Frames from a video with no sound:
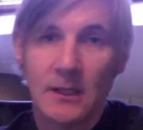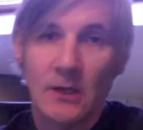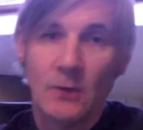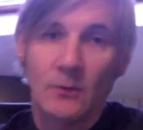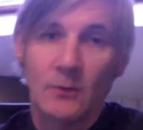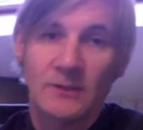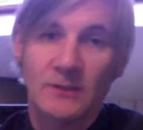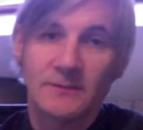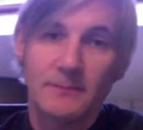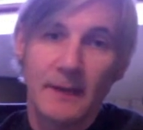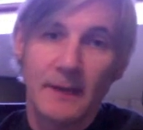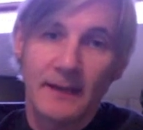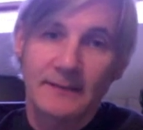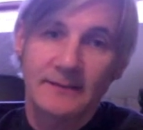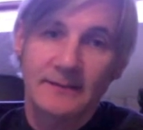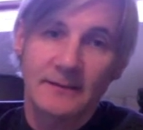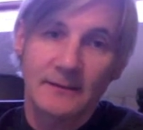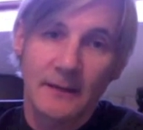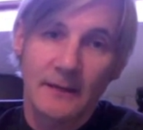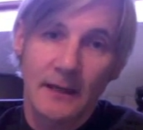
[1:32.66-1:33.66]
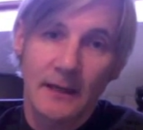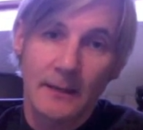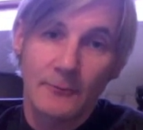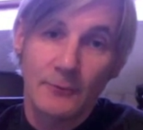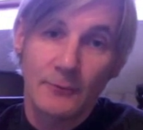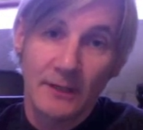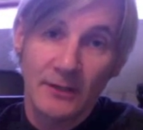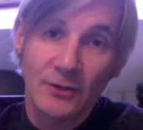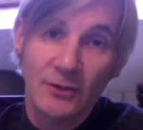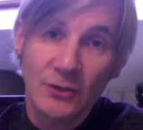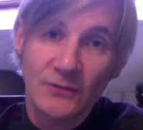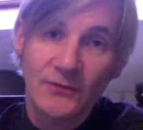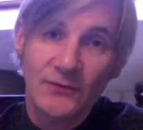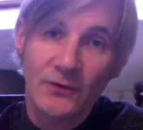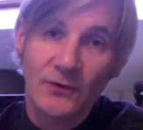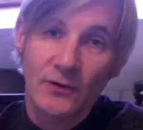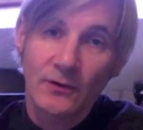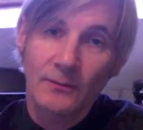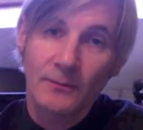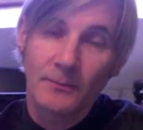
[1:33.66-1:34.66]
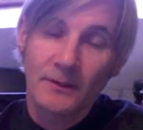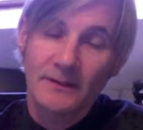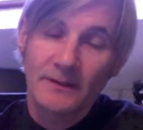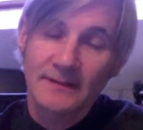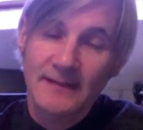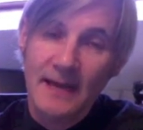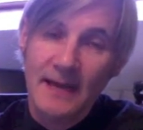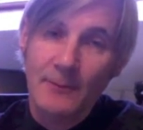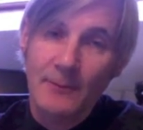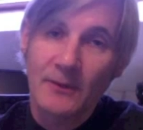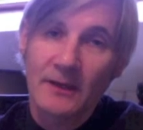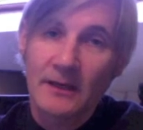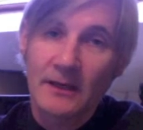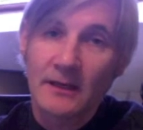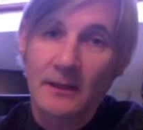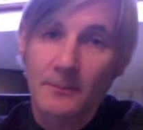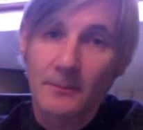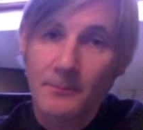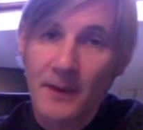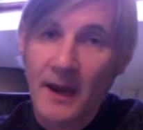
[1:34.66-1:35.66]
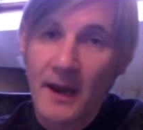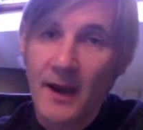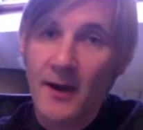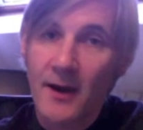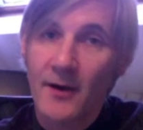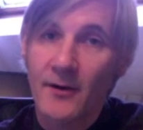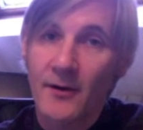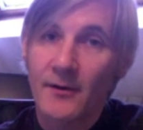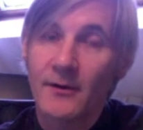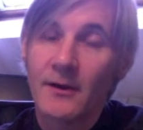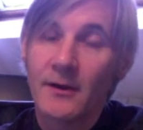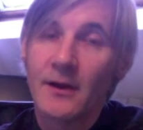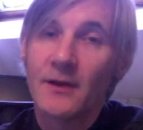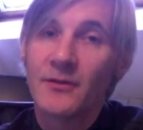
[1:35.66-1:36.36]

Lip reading: which makes it really useful because then we can compare